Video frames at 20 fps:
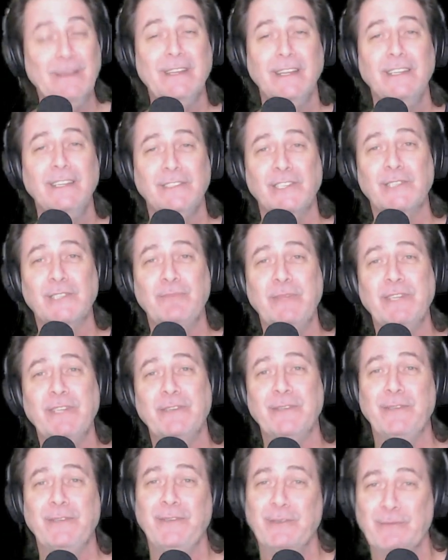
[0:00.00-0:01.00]
Just be good
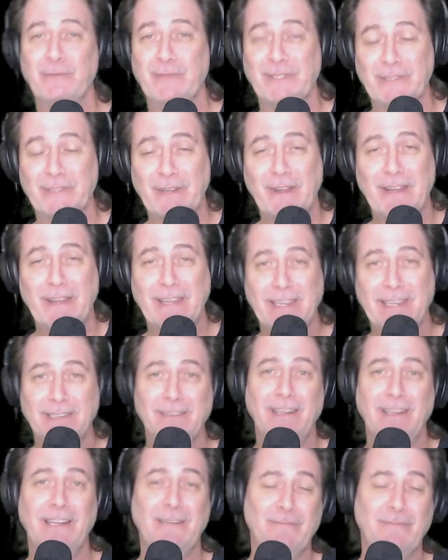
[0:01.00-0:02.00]
humans, all right?
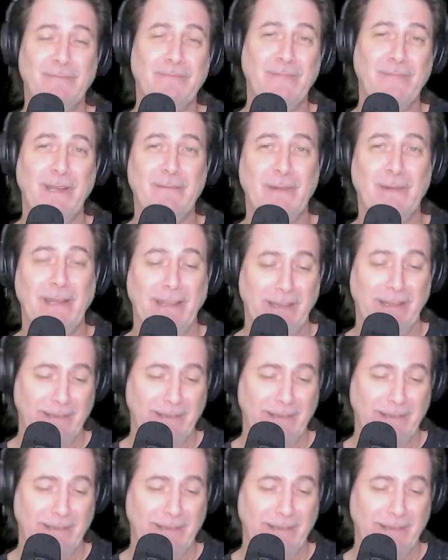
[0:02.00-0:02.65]
Bye-bye.